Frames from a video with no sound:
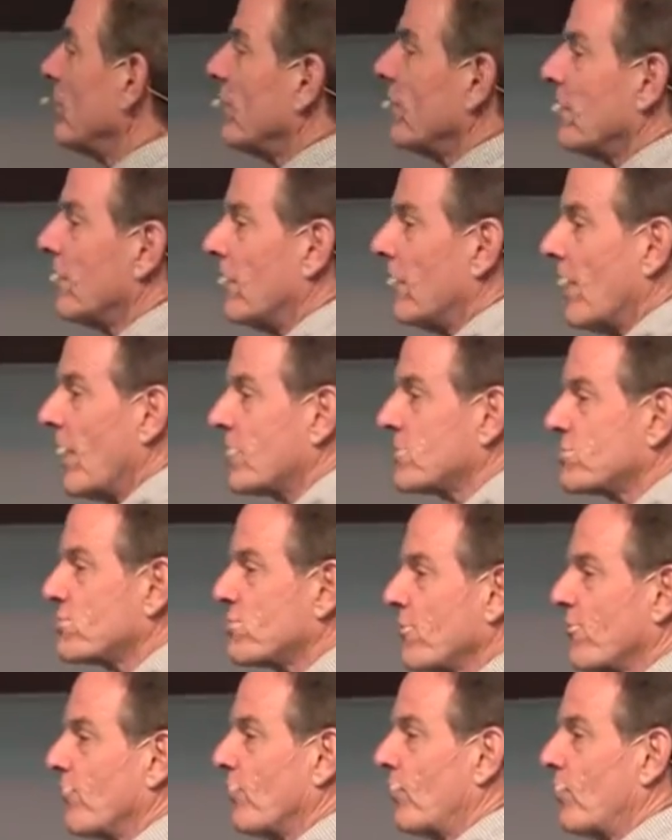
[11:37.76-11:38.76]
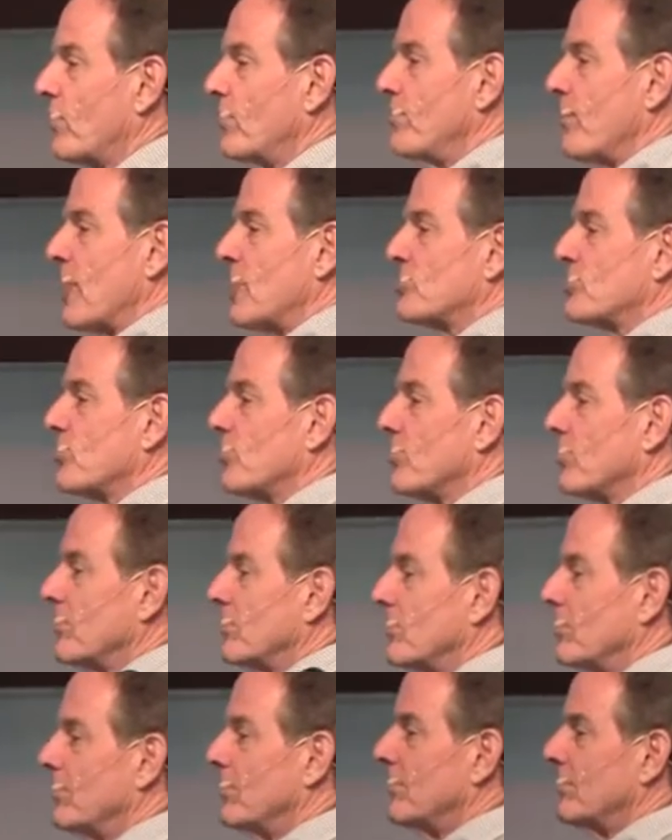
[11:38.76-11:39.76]
in a little extra for good measure.
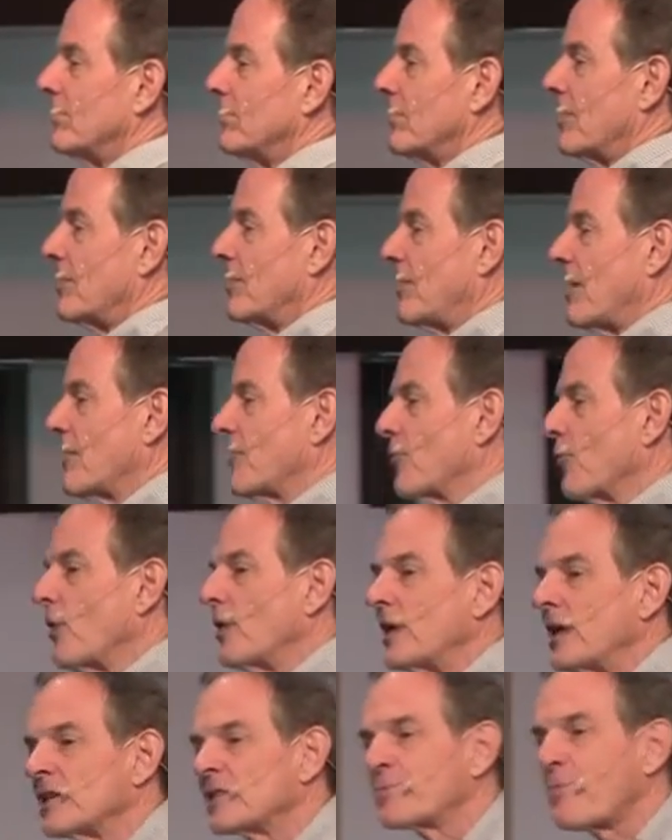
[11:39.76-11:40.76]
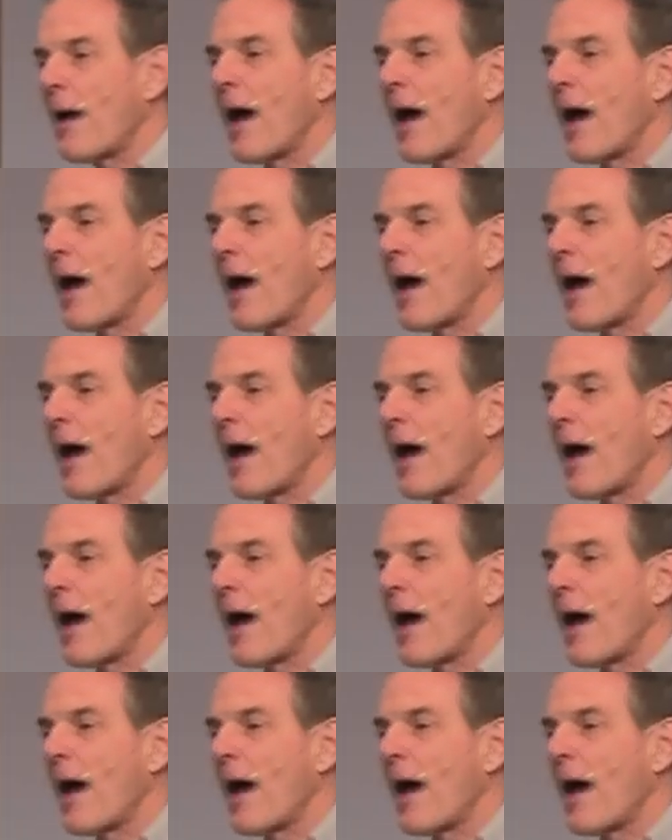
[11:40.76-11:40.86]
Then the other one hits